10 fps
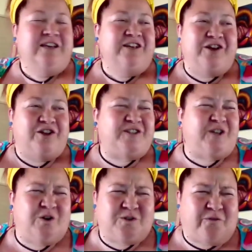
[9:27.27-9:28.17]
you know,
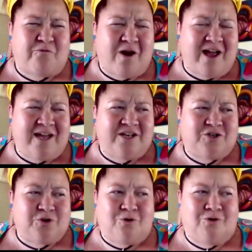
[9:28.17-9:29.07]
songs off
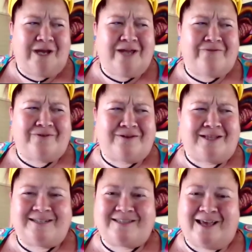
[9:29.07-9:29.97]
Rage, or even
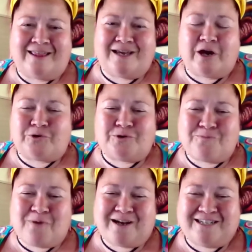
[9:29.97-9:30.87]
things like the country
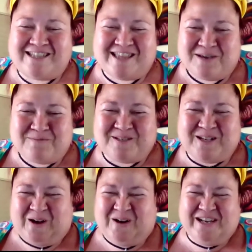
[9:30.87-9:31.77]
practice theme
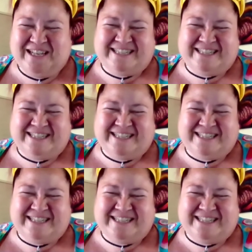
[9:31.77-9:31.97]
song and